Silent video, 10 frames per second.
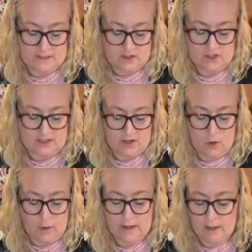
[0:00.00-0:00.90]
This is just
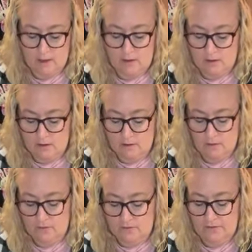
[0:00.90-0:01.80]
a quick little
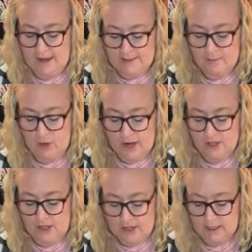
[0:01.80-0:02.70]
fast
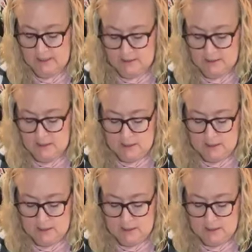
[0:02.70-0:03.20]
project